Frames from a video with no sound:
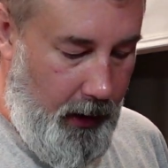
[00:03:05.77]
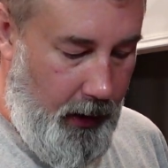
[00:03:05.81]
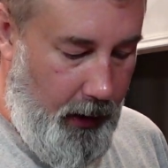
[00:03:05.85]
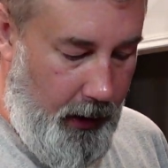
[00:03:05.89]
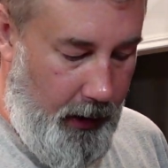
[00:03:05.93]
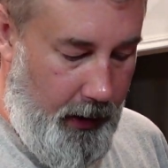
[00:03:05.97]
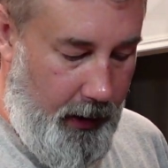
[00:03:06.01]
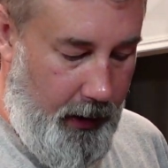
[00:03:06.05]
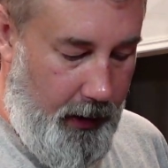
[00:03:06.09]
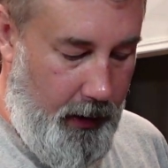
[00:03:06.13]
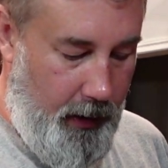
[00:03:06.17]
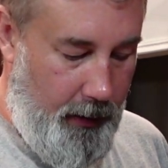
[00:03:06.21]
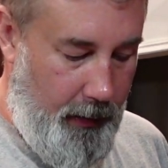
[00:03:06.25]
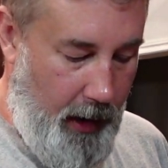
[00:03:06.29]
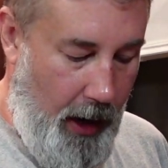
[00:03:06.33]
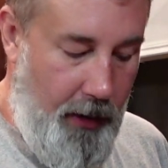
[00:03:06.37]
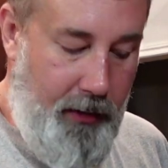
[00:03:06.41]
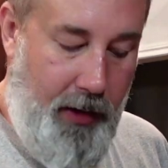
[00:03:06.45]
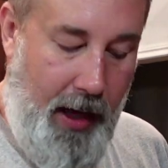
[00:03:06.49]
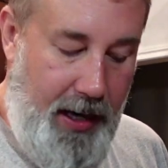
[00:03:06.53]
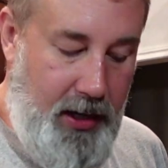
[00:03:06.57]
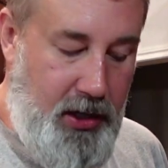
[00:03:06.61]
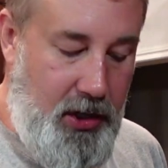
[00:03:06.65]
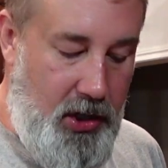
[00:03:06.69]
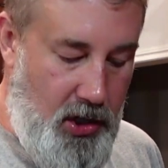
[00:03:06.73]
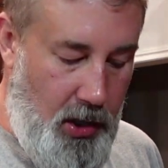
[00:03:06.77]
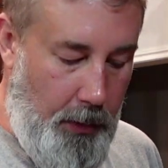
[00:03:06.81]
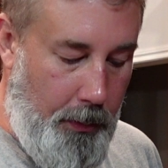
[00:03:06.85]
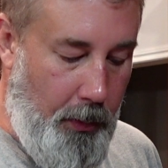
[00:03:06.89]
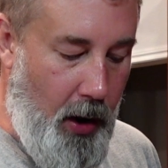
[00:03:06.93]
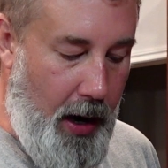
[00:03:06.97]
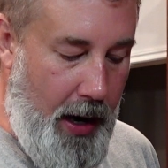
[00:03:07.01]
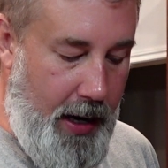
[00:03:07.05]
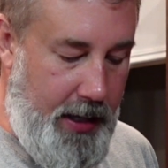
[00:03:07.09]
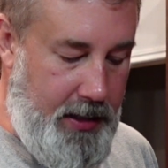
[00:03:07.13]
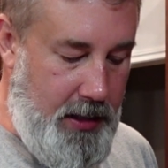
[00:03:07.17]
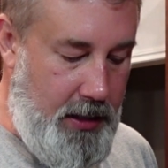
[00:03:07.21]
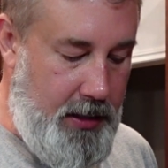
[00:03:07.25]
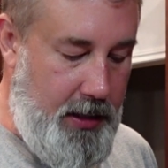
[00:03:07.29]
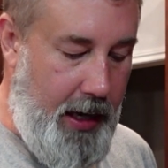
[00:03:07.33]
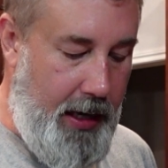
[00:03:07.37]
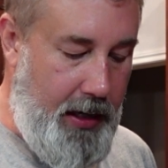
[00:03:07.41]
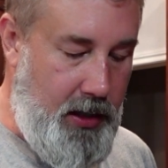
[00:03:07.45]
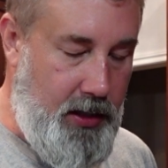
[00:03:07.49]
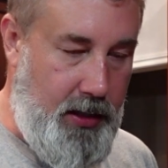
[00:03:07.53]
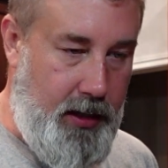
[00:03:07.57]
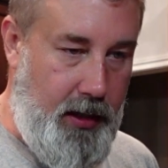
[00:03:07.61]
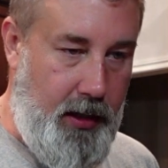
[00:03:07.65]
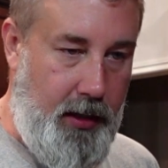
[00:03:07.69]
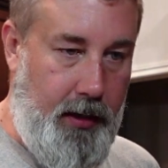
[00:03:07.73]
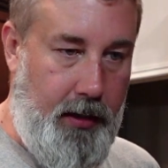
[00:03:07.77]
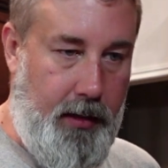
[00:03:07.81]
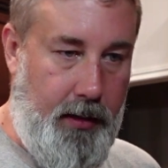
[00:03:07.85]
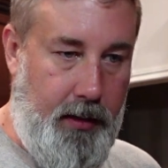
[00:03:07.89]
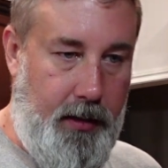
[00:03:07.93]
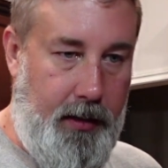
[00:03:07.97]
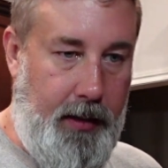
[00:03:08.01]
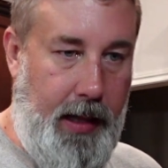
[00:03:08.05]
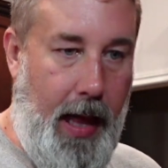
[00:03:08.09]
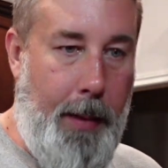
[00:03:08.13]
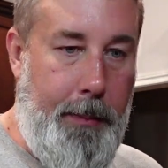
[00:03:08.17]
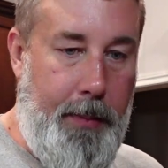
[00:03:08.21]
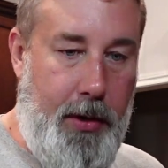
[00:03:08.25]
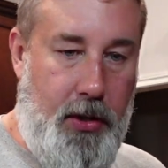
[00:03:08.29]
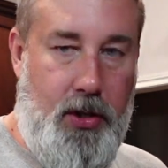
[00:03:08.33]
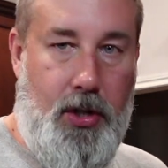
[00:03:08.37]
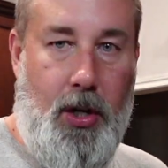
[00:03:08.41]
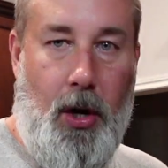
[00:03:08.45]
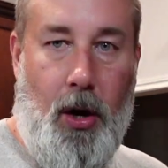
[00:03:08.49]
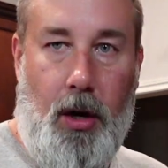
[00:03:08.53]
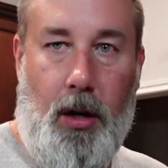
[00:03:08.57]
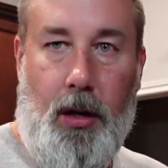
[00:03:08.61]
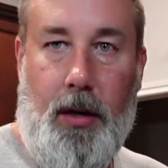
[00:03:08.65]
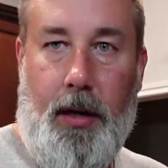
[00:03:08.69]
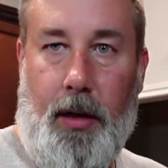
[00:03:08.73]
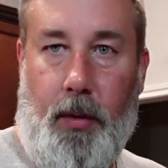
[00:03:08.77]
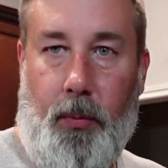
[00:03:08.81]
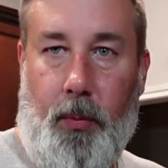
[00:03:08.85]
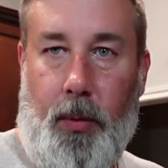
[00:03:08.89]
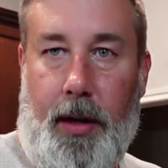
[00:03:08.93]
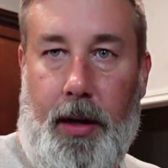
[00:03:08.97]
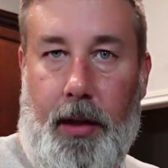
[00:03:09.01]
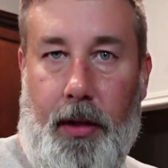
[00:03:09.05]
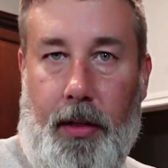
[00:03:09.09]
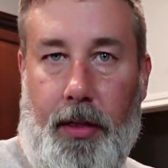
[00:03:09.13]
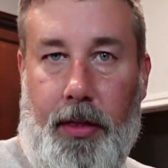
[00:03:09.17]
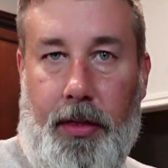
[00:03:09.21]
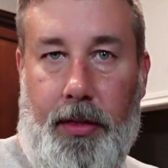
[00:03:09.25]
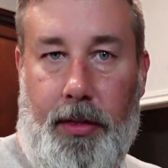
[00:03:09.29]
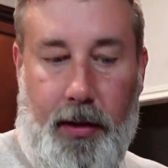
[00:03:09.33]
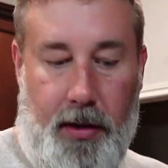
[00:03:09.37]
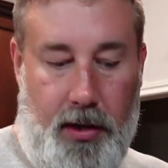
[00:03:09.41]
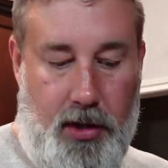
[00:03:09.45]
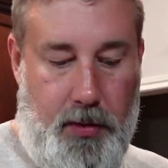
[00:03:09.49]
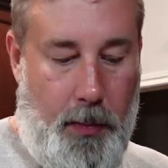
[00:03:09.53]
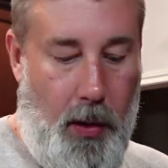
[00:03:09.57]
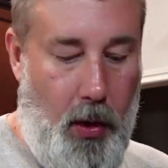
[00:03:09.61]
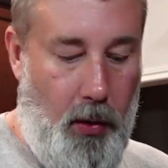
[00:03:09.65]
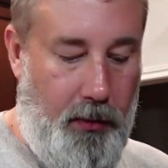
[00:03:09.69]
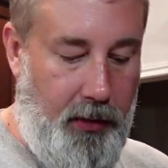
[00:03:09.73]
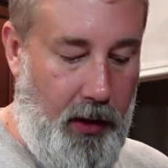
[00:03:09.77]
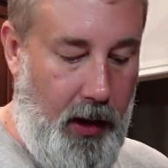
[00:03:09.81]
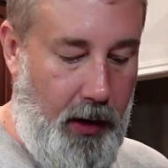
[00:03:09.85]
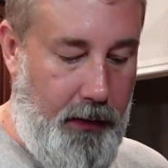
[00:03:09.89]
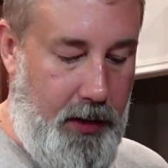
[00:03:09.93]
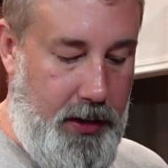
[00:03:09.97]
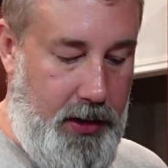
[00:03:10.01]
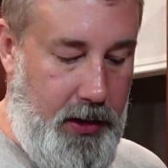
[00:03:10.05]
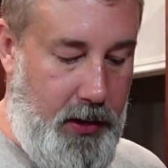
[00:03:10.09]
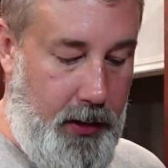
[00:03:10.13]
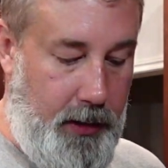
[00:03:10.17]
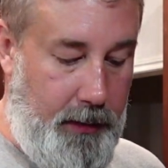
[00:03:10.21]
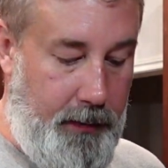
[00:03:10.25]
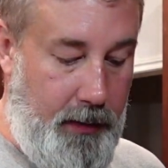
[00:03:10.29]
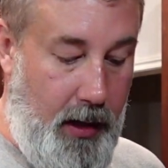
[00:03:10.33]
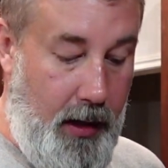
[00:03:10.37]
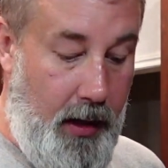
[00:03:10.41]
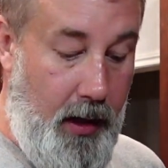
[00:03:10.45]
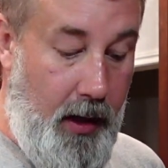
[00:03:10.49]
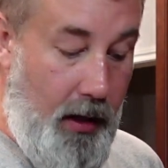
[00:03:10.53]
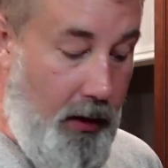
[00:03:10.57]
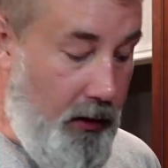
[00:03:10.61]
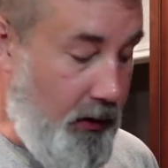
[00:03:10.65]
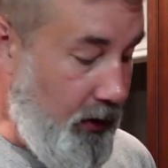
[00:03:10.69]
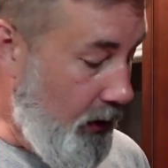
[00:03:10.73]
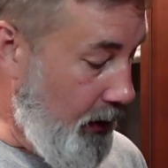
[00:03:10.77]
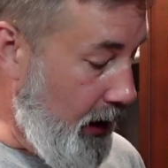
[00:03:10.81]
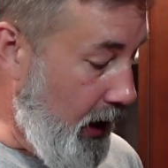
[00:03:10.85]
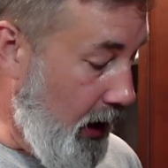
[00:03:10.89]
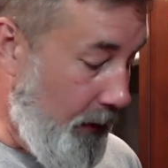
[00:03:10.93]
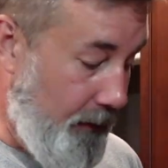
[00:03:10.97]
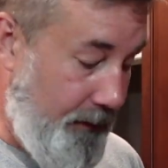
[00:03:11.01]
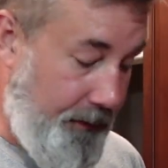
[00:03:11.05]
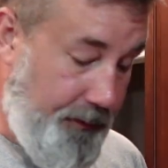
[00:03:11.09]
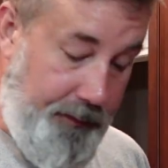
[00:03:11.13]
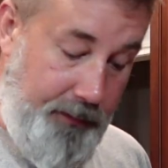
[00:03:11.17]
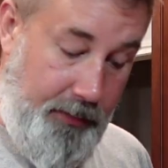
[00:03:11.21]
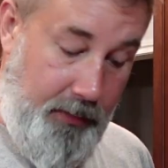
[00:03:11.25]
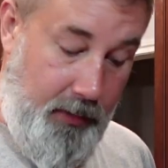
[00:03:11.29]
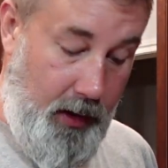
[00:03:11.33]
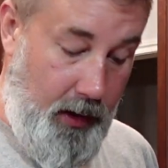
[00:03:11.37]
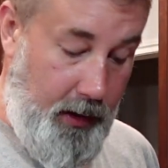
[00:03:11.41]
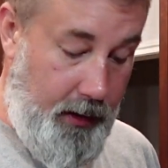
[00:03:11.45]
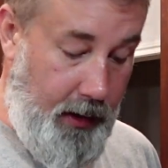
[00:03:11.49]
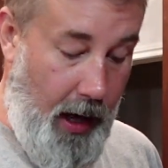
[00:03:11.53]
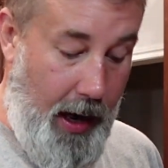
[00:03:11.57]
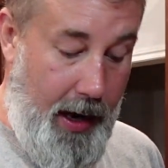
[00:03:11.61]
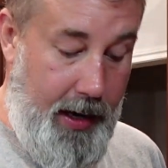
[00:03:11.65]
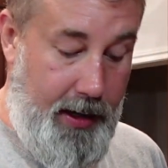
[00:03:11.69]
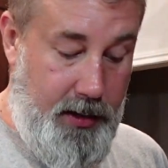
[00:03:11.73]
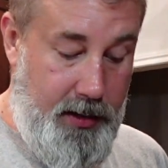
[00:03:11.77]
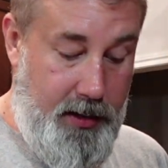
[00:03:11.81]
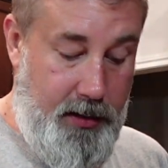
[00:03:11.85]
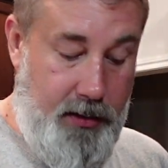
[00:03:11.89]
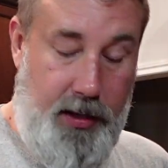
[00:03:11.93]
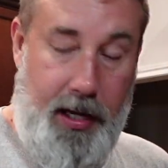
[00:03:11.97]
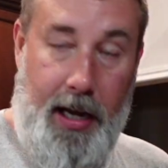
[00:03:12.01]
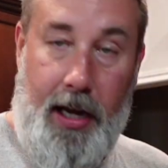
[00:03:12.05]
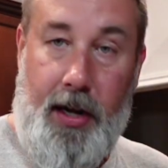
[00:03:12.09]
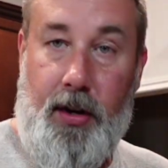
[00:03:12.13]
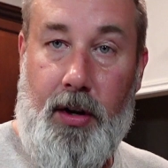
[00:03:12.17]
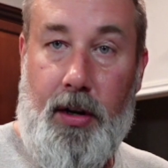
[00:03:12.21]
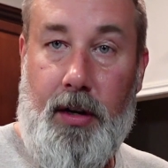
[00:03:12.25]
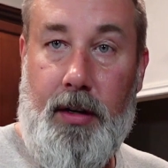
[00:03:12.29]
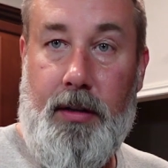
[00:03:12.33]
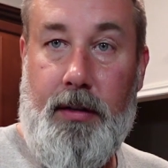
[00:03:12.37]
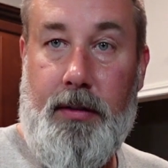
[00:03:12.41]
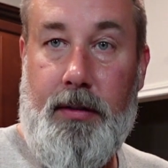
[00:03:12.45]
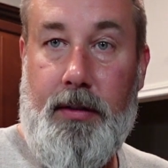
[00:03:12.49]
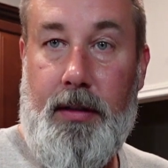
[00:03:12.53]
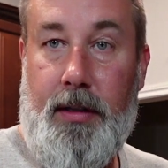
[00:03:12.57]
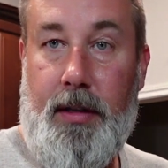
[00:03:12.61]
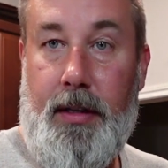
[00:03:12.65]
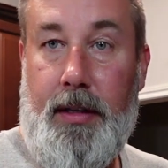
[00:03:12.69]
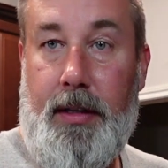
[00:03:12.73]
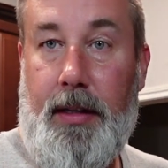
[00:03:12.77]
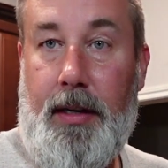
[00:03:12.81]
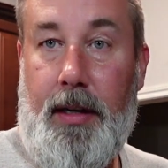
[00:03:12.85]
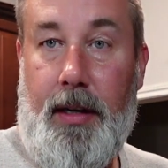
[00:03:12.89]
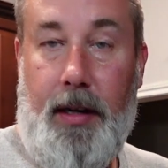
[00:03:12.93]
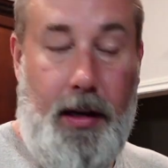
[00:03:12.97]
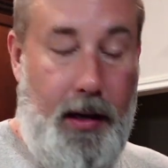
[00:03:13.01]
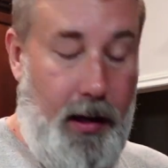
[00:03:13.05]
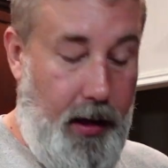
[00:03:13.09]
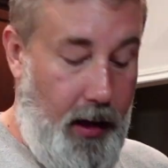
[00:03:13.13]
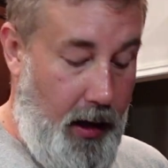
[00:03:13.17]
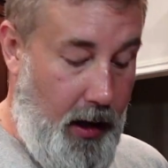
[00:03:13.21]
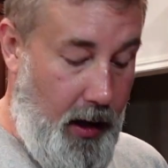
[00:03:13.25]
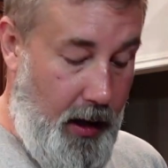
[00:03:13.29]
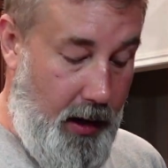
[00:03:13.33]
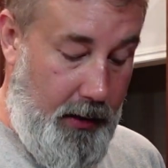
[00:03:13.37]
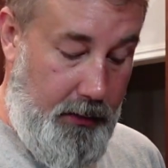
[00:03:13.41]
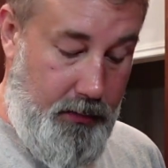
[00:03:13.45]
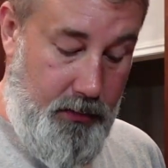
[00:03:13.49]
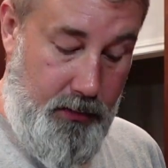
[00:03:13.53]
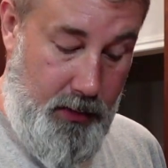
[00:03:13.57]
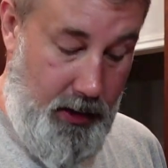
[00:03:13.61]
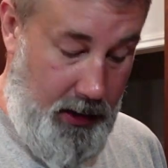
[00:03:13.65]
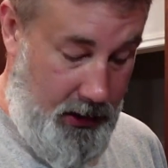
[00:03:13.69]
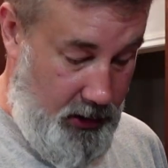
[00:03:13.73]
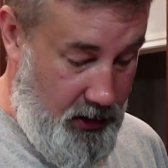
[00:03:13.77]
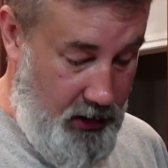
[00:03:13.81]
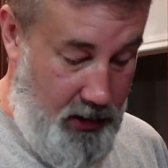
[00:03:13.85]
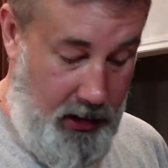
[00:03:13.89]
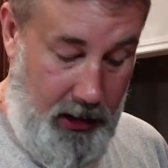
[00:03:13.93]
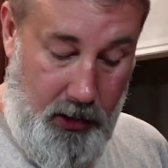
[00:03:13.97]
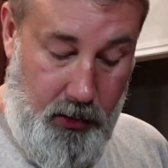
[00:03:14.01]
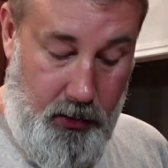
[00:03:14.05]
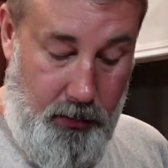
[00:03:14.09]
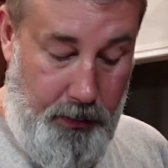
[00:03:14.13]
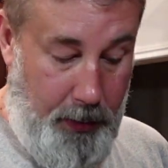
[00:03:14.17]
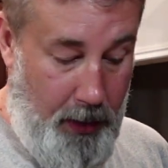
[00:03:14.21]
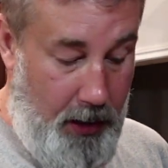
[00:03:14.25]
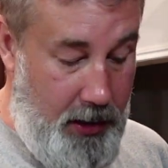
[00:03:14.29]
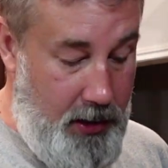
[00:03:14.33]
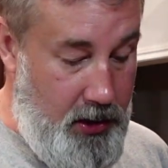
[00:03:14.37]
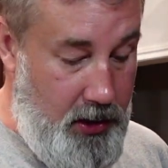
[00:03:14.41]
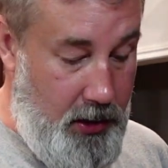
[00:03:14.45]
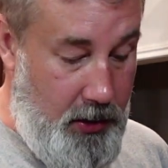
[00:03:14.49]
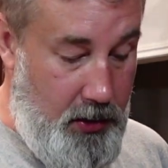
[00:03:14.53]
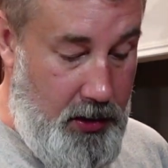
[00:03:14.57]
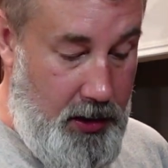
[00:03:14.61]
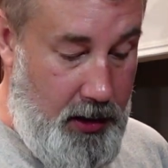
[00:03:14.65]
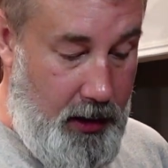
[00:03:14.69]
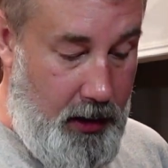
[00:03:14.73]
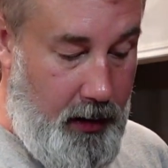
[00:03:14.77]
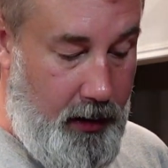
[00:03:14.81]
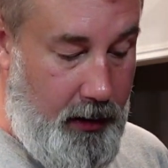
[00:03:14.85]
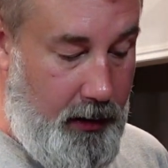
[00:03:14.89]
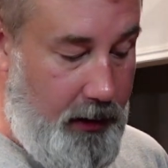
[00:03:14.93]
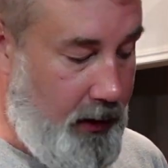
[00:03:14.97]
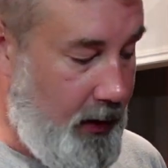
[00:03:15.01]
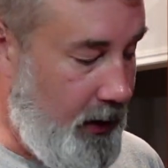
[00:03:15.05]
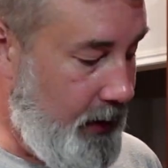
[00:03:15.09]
I was actually surprised it tastes that much garlic with the smoke flavor to it. So no, nice, tender. It's still pretty juicy.